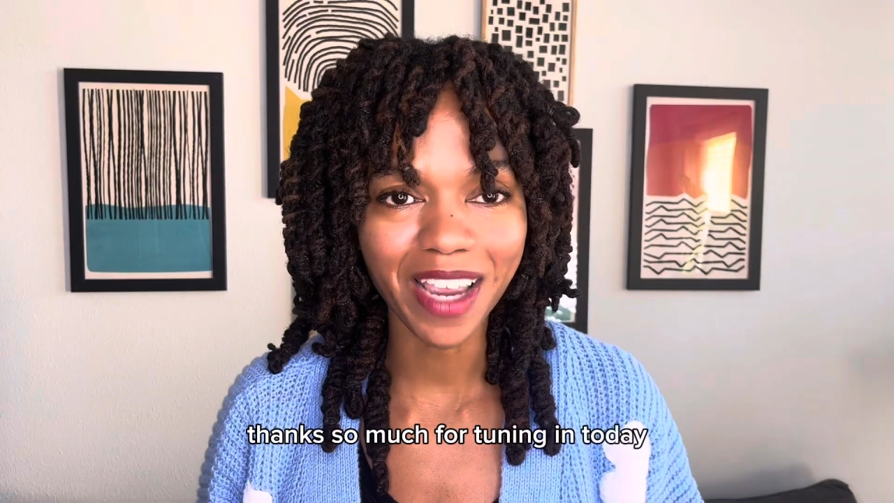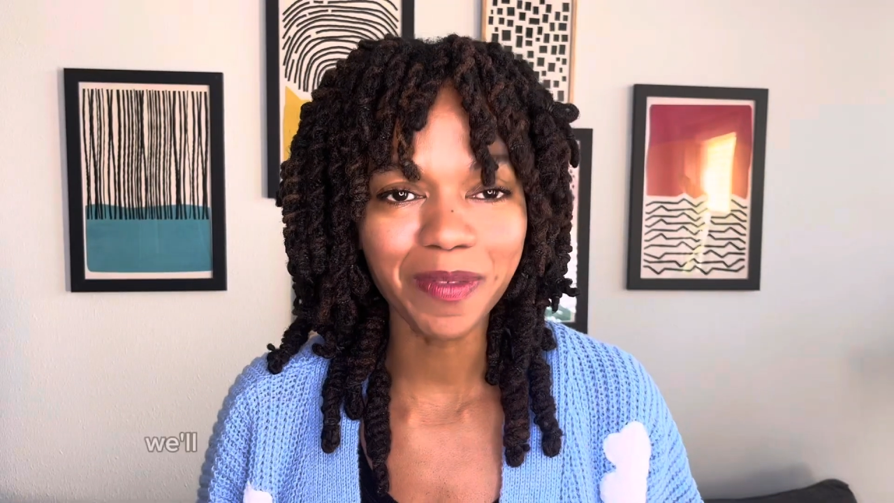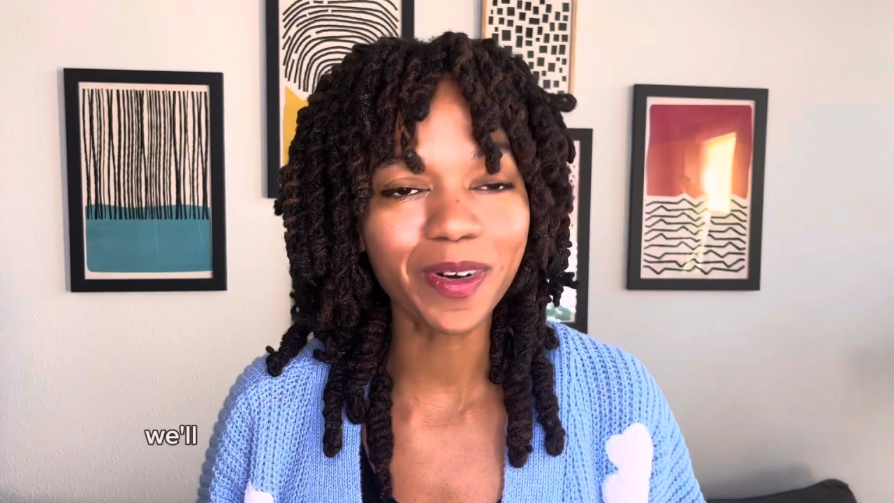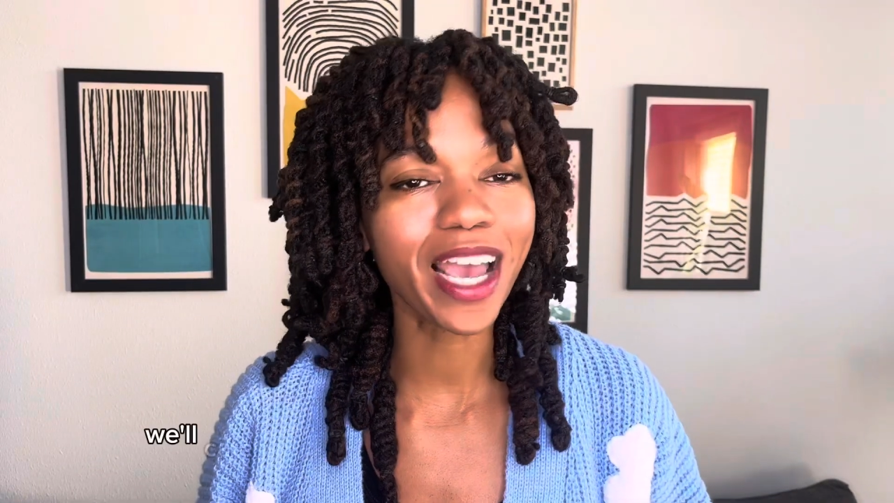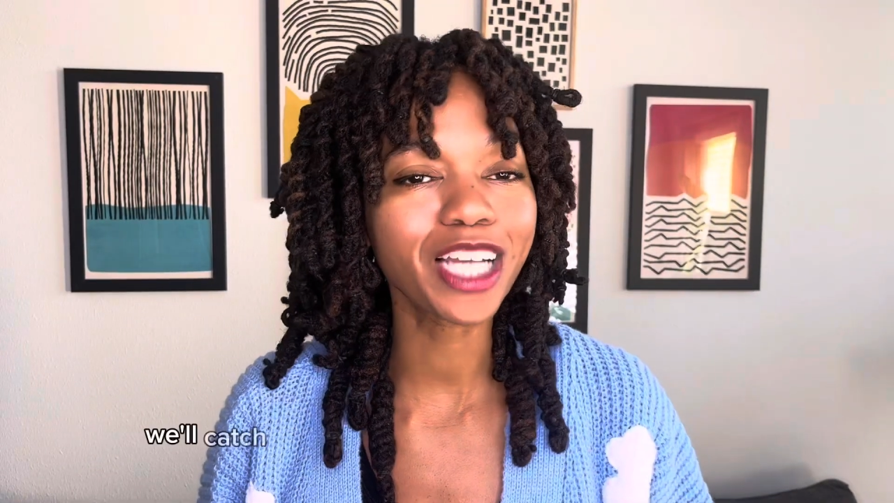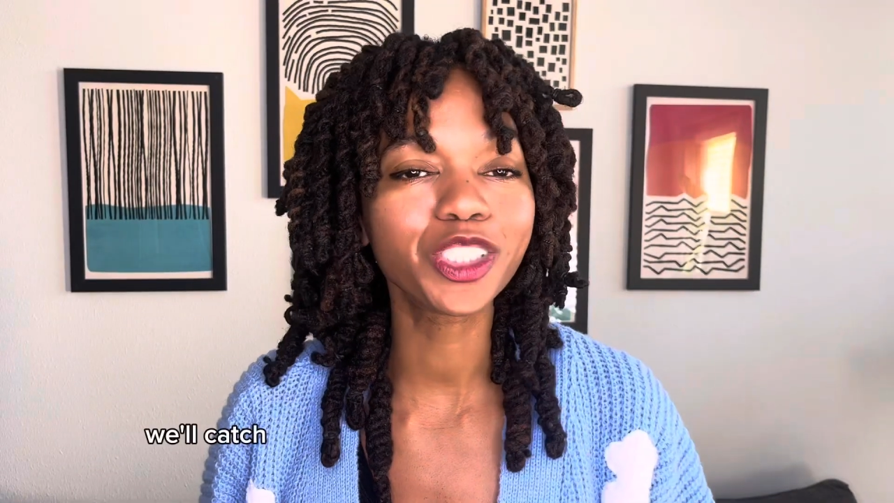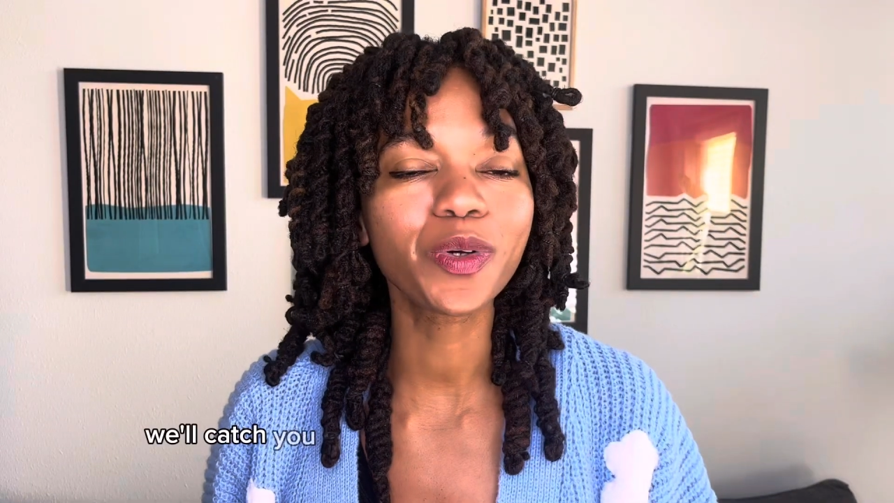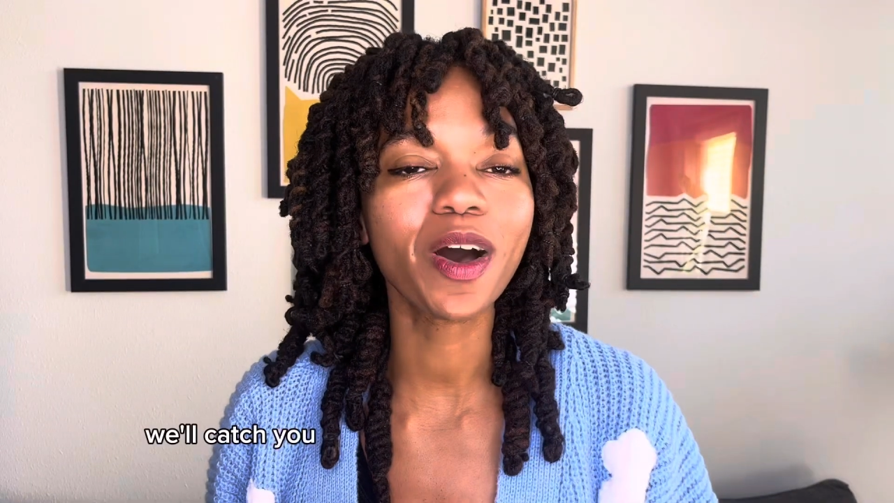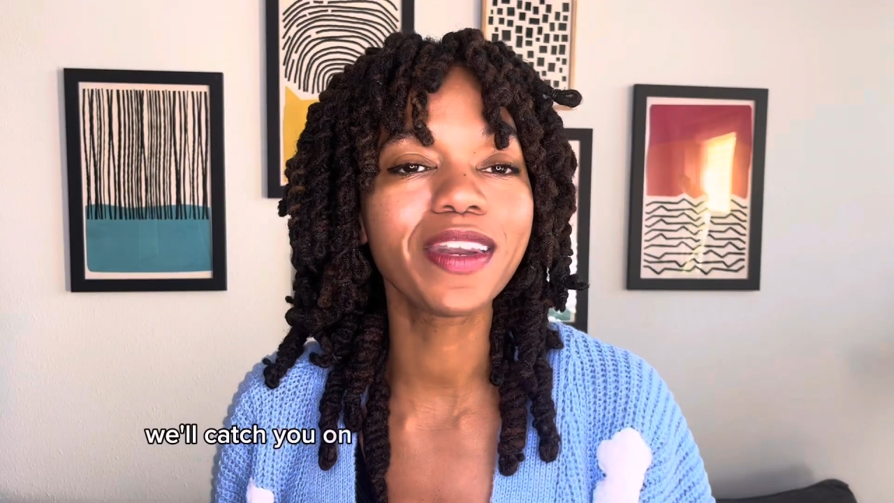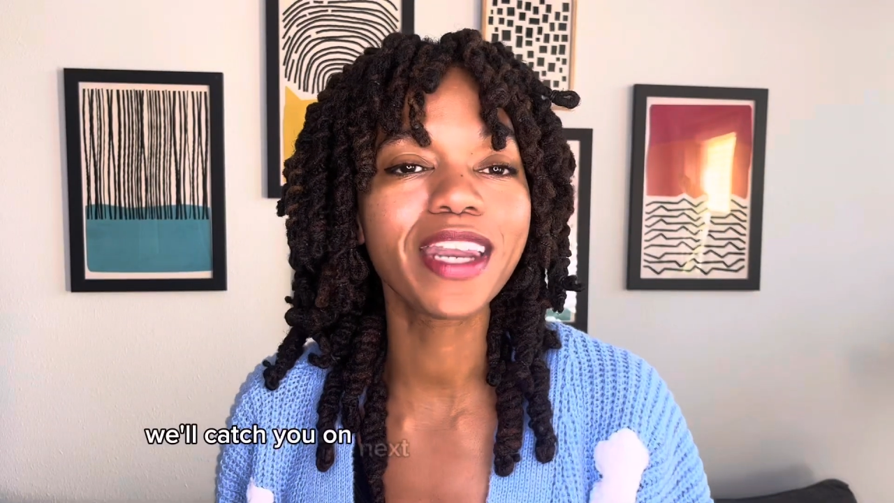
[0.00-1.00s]
We'll catch you
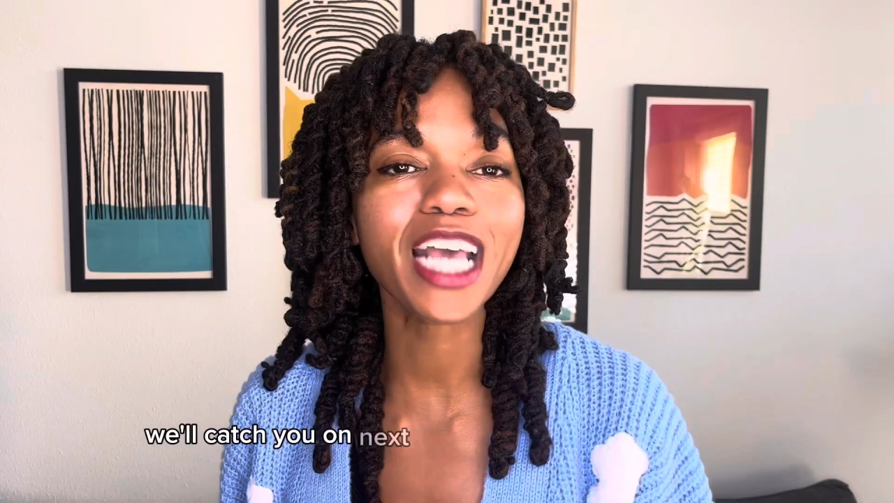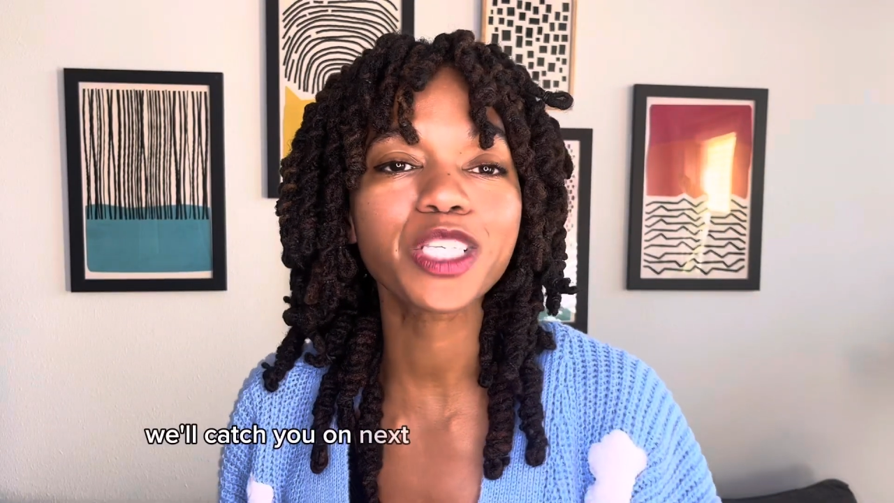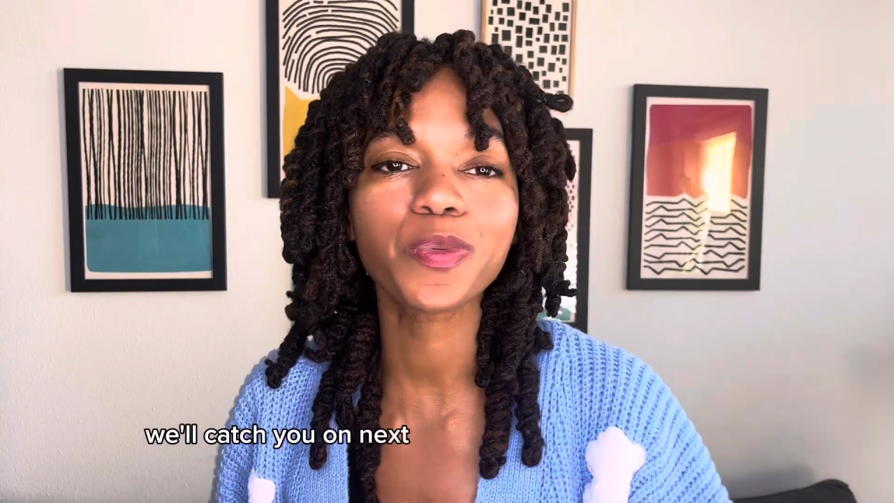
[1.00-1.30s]
on next